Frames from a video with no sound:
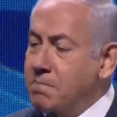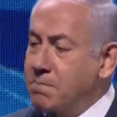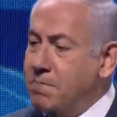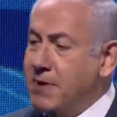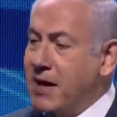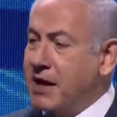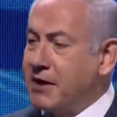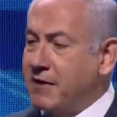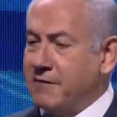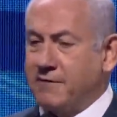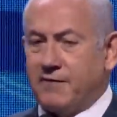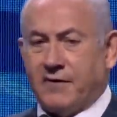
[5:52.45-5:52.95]

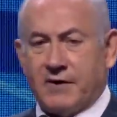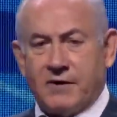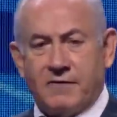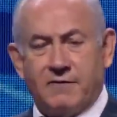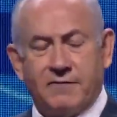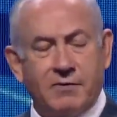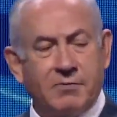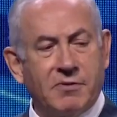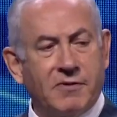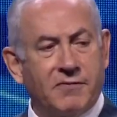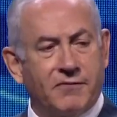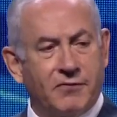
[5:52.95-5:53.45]
benefit
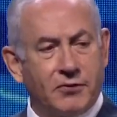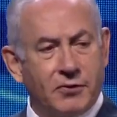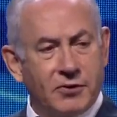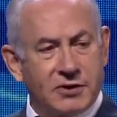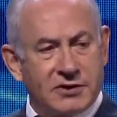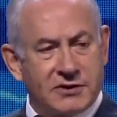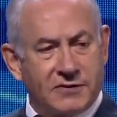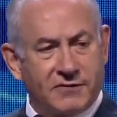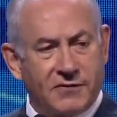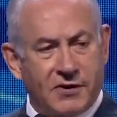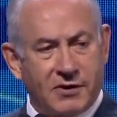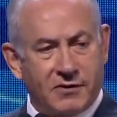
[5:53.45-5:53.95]
from the
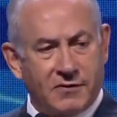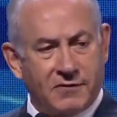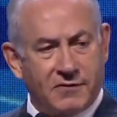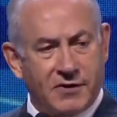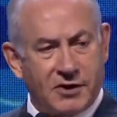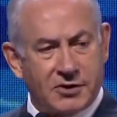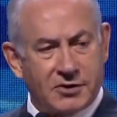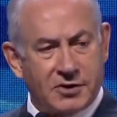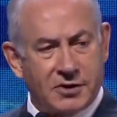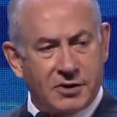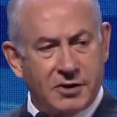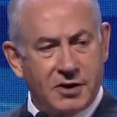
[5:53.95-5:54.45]
fruits of
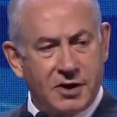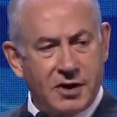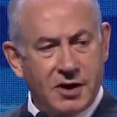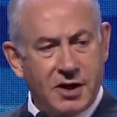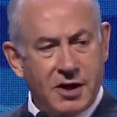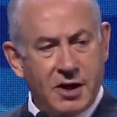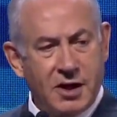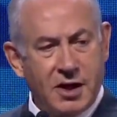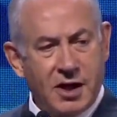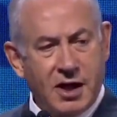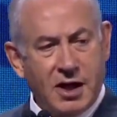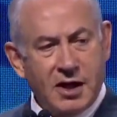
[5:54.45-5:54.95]
innovation
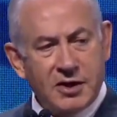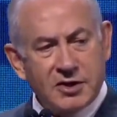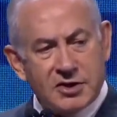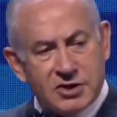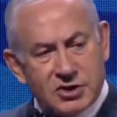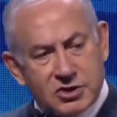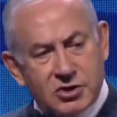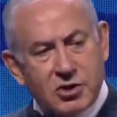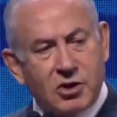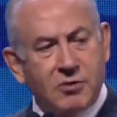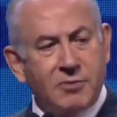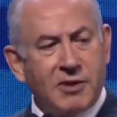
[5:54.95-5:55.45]
in
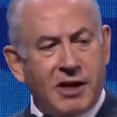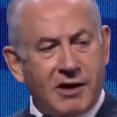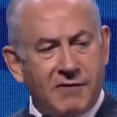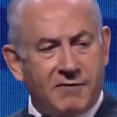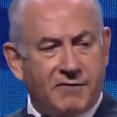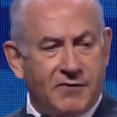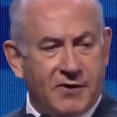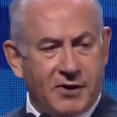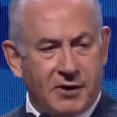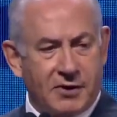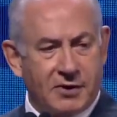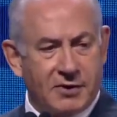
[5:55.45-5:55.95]
so many
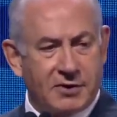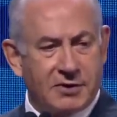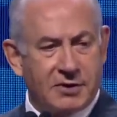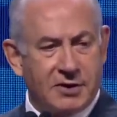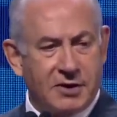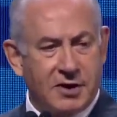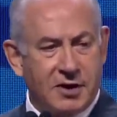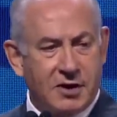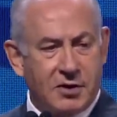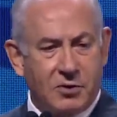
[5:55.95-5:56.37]
fields.